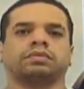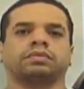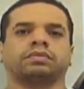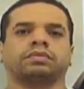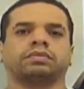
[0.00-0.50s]

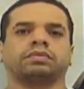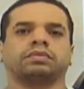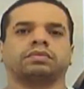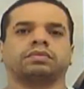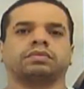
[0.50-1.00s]

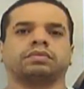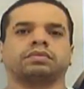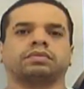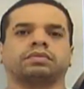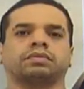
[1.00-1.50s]

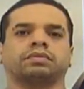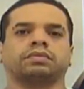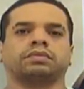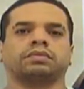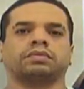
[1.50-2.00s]

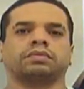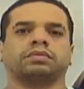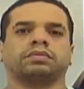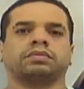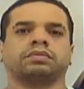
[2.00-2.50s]

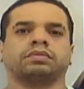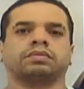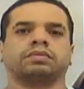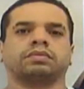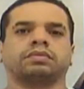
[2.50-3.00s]

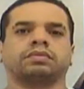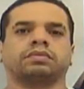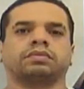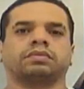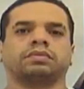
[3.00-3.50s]
(not speaking)